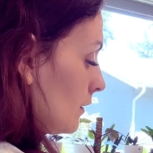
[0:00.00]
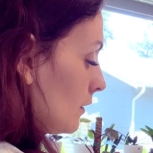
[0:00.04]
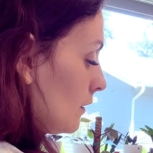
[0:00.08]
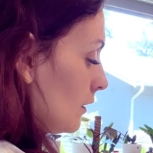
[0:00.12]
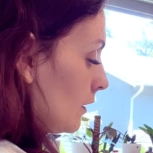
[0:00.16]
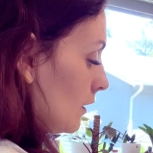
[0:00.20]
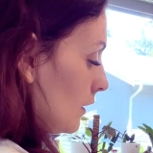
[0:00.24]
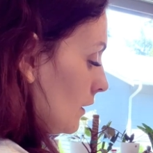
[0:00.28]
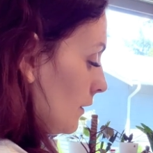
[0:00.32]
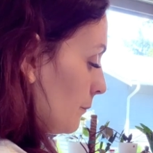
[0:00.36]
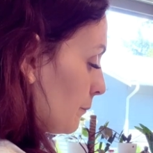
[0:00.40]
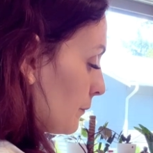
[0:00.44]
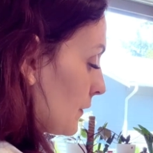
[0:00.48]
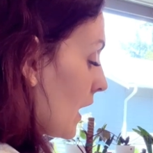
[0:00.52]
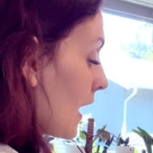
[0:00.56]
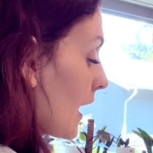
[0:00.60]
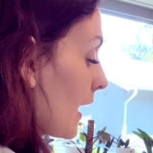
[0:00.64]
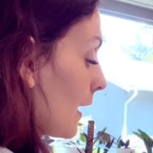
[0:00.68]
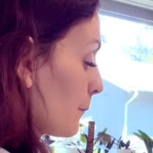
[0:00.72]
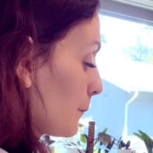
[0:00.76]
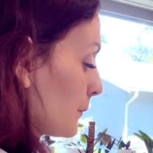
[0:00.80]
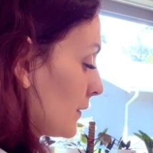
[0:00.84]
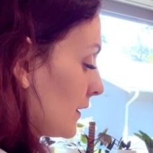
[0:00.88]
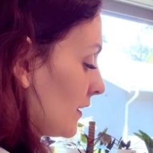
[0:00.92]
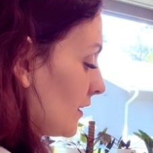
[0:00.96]

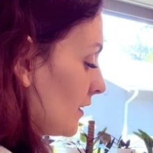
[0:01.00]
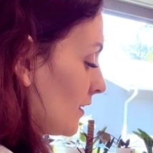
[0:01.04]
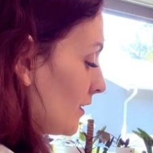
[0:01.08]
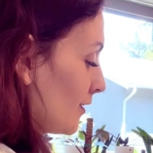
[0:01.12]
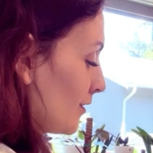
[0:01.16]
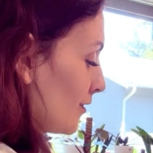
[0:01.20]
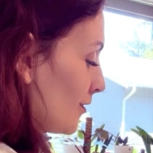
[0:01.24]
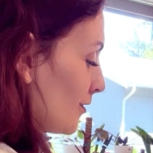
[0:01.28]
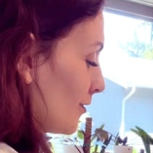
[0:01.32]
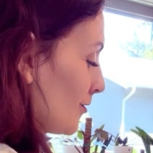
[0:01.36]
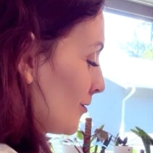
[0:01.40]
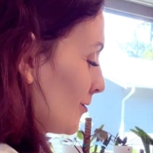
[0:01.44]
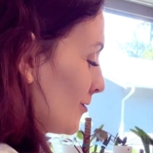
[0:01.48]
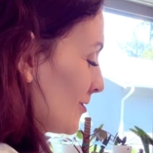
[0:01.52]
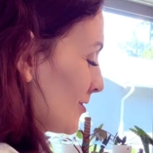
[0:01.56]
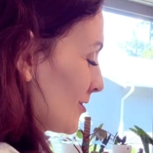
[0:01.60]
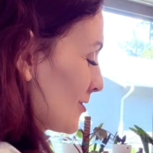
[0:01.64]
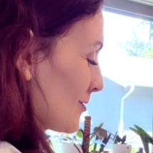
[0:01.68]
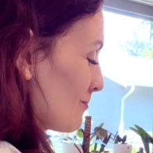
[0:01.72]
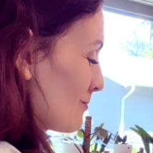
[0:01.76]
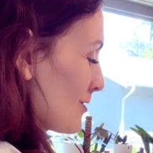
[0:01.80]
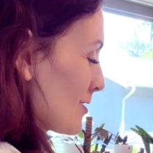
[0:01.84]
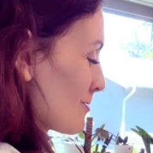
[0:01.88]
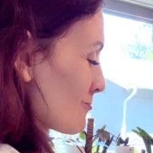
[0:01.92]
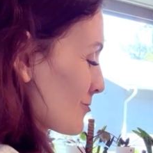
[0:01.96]
happy
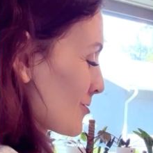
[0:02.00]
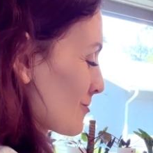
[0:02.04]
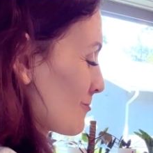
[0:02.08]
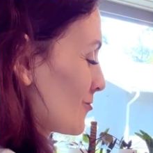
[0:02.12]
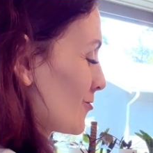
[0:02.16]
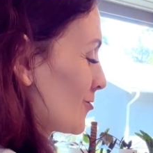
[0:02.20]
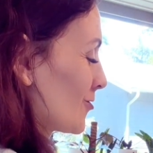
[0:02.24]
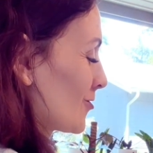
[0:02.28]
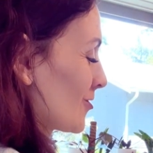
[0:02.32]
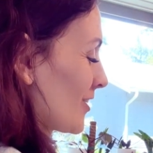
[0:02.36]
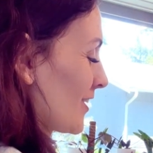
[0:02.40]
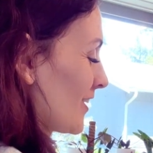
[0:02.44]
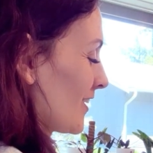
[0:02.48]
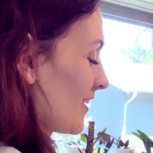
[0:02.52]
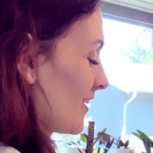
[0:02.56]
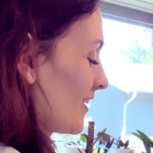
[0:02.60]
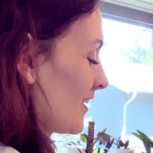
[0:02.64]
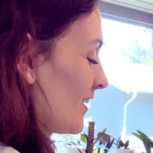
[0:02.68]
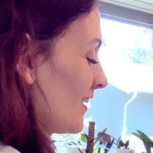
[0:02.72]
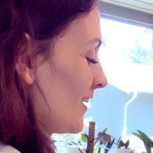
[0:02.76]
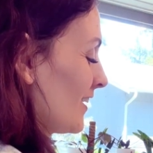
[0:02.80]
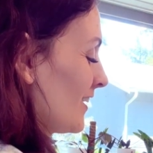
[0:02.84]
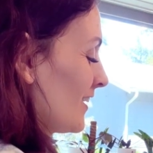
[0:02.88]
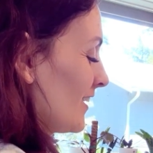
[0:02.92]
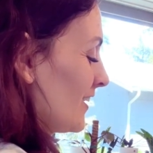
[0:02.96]
by promoting
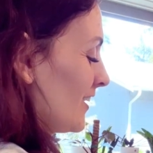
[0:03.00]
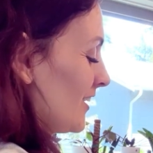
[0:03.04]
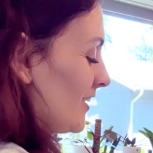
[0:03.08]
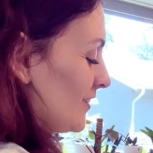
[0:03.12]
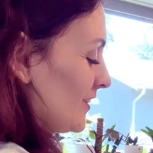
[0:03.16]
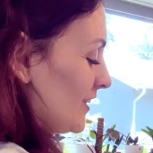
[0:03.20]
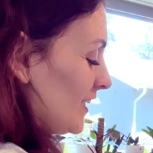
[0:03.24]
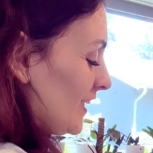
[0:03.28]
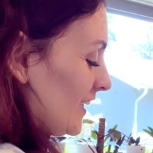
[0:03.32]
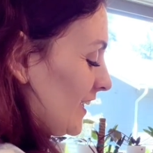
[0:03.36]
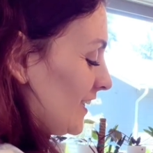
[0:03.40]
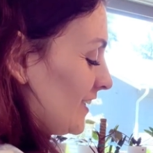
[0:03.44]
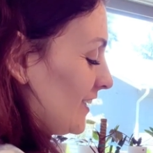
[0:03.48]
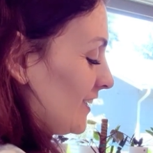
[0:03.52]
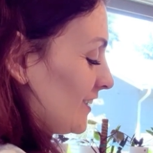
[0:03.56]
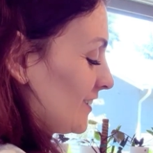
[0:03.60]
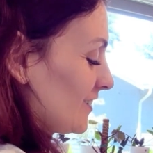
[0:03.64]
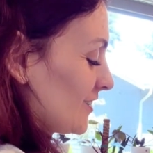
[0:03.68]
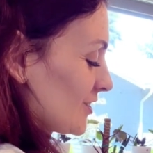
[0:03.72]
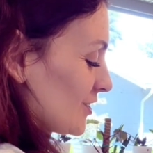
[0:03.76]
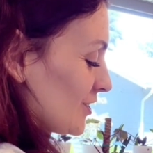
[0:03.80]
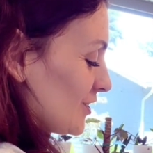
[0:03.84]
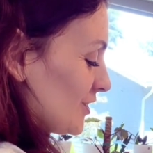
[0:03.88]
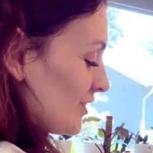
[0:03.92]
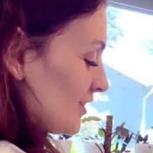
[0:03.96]
the
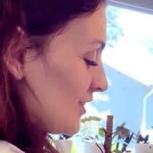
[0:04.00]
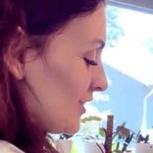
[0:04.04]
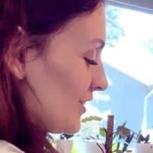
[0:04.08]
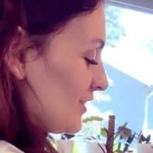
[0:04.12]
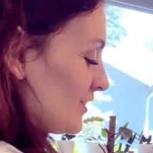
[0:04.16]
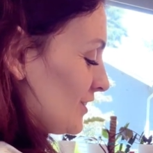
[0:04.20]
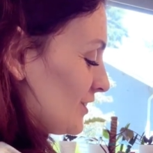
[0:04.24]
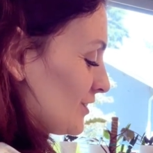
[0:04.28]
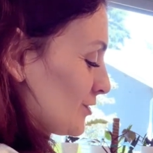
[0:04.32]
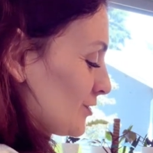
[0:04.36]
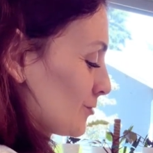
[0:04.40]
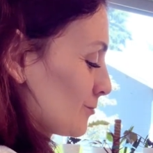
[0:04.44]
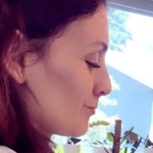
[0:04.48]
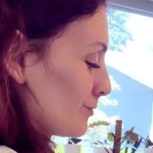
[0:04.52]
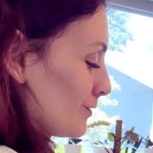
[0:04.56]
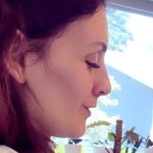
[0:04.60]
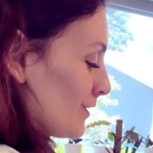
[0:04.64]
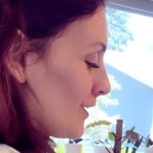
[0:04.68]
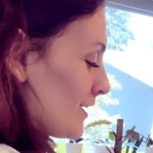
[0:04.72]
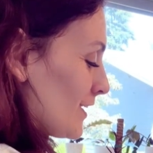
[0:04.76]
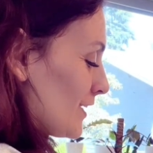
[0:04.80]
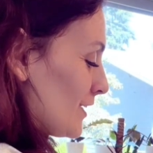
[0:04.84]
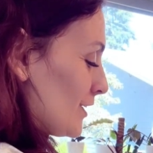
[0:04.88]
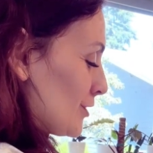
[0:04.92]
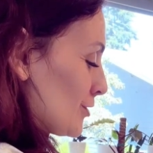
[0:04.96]
energy
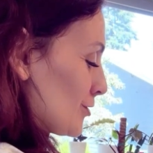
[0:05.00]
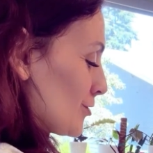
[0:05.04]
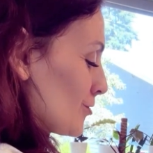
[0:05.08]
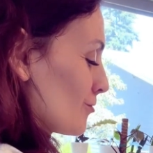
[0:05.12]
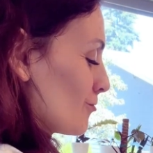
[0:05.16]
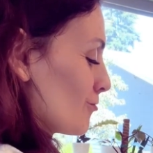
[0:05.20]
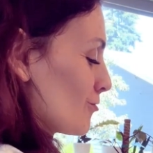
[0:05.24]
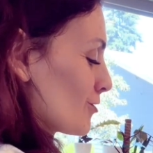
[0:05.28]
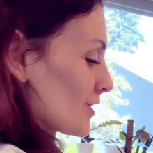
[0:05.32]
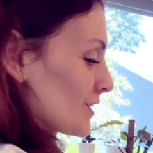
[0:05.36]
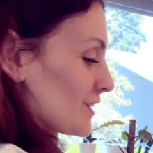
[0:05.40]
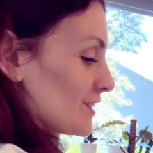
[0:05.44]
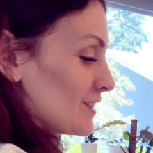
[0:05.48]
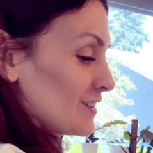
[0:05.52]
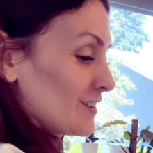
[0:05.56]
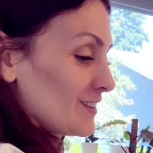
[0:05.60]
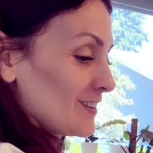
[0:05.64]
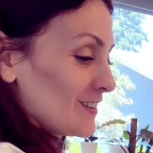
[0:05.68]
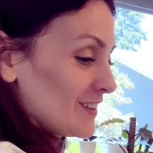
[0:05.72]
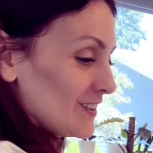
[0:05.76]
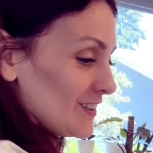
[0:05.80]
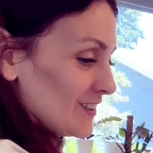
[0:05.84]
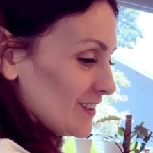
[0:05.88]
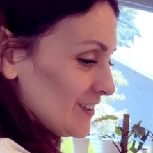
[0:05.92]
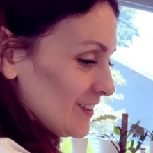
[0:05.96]
supply to where it's
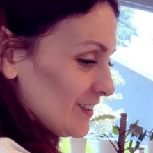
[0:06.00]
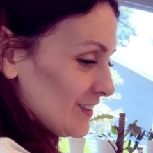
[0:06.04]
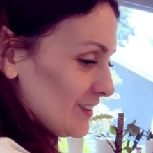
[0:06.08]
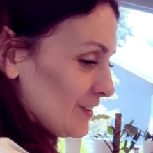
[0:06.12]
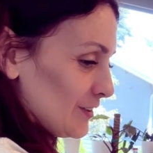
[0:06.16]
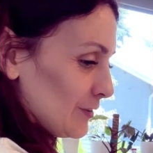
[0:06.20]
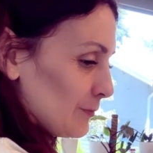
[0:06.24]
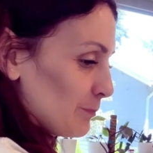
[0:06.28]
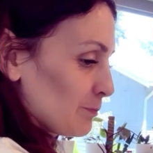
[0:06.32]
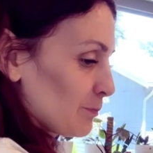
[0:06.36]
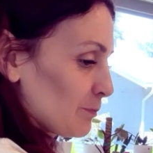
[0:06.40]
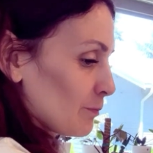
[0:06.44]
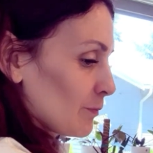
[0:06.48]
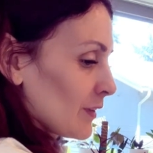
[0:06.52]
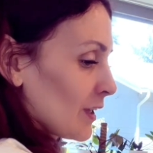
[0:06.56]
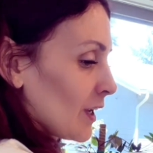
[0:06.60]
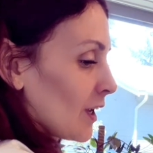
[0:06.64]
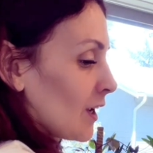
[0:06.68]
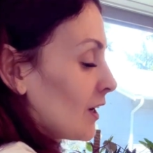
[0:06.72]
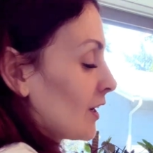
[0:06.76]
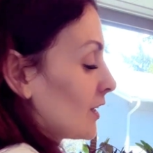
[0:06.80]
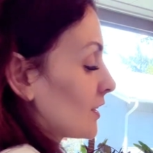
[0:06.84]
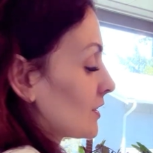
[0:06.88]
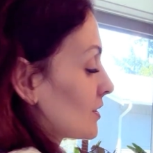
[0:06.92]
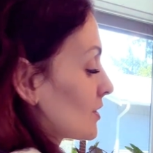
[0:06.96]
needed.
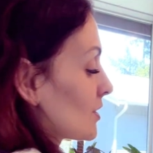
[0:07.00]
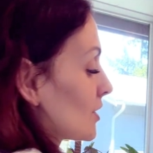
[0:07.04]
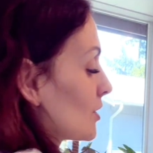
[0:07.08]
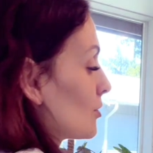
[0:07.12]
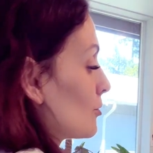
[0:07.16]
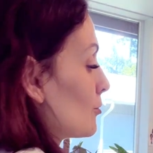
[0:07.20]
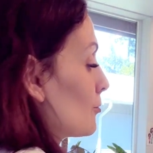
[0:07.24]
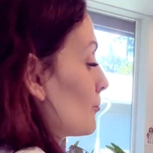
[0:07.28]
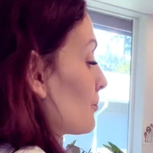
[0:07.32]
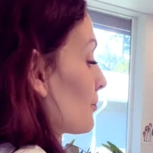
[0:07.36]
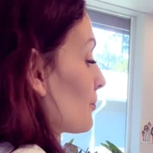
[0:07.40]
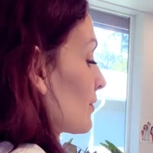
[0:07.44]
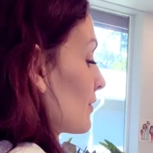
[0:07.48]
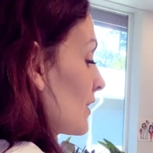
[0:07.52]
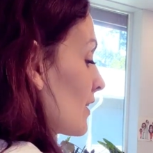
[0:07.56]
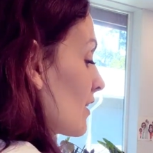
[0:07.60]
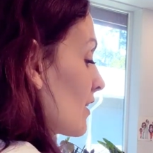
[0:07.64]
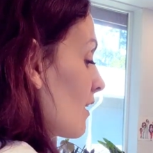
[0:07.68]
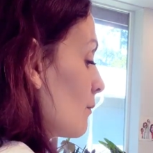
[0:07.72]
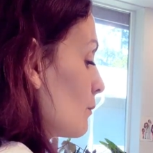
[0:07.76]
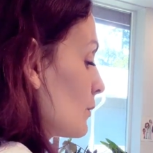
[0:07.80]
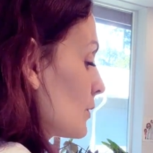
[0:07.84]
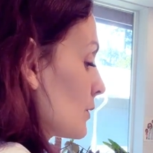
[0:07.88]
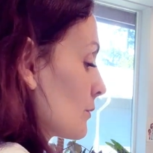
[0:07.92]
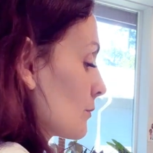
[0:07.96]
So the
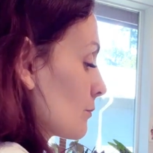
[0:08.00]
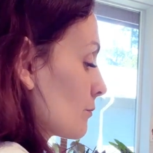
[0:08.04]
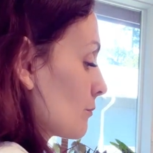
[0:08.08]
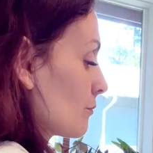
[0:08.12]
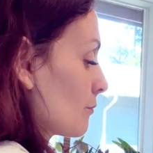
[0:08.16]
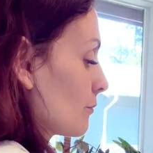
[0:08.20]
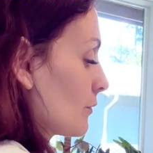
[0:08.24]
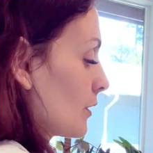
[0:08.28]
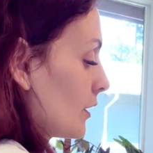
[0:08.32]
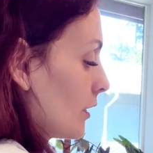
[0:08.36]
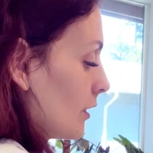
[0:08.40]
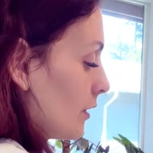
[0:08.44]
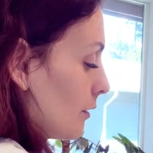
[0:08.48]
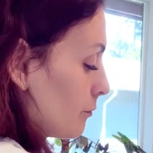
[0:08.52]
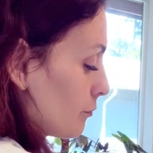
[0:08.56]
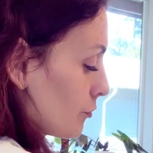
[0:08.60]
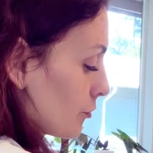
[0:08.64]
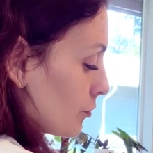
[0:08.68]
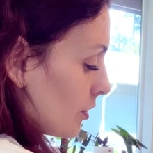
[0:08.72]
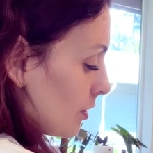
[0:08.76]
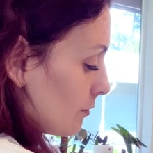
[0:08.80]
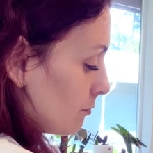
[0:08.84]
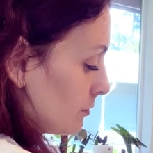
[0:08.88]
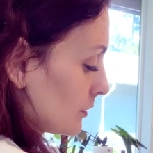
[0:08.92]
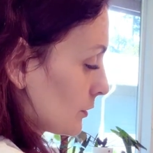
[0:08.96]
common
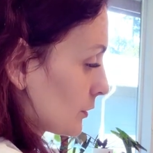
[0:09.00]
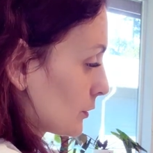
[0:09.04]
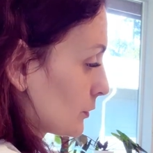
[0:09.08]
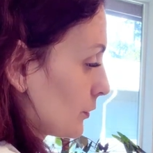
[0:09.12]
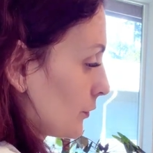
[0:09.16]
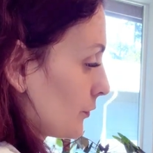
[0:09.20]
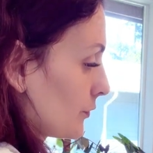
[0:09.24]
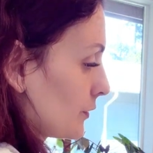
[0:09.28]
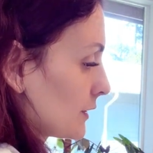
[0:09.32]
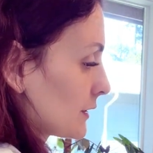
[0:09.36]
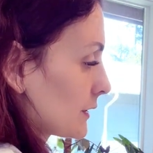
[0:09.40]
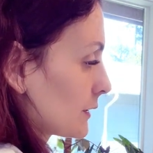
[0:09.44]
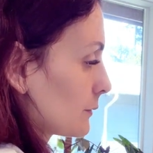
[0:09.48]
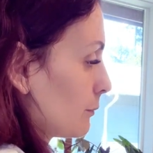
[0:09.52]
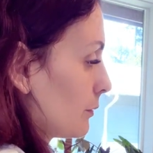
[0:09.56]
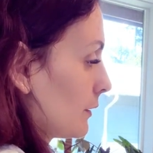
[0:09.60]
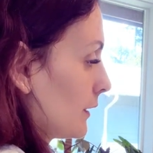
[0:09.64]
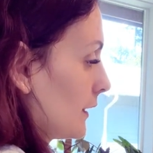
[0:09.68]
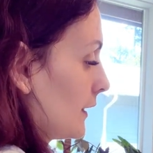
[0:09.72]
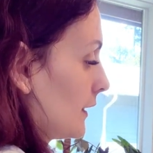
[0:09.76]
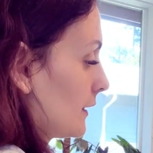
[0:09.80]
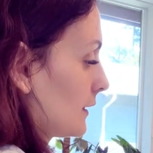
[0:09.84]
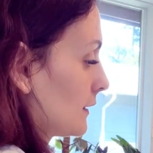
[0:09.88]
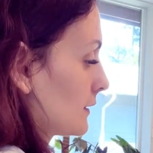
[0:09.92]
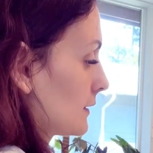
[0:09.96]
problems with these
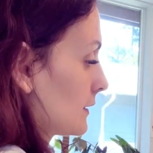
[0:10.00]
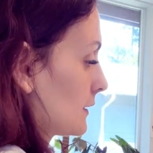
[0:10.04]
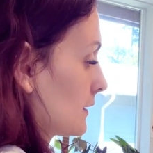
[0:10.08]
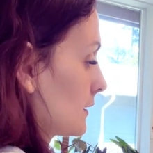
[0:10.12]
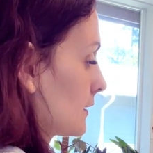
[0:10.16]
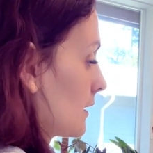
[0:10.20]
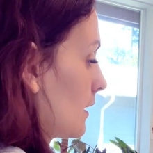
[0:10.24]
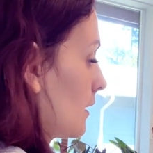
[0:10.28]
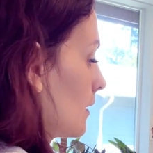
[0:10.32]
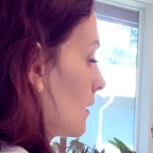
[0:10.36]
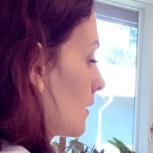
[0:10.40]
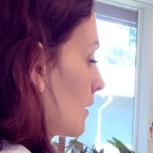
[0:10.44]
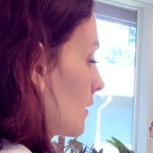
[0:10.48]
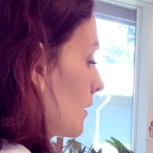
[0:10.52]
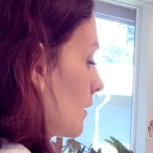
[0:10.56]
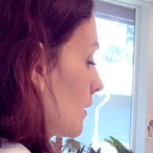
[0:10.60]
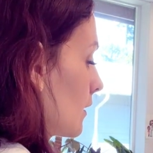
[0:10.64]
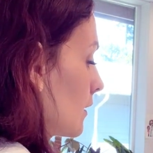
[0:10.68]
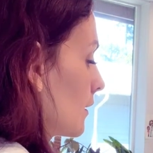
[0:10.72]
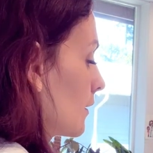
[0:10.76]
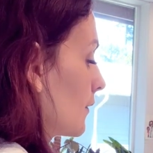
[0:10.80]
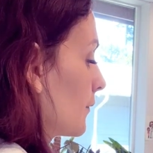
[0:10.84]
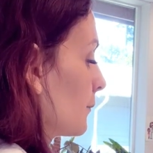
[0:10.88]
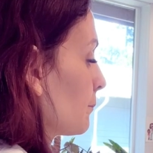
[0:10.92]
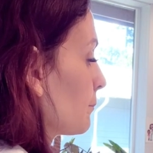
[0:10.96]
plants
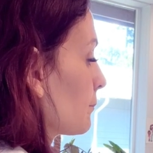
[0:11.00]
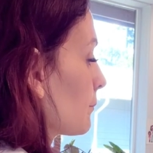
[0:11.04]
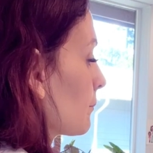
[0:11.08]
are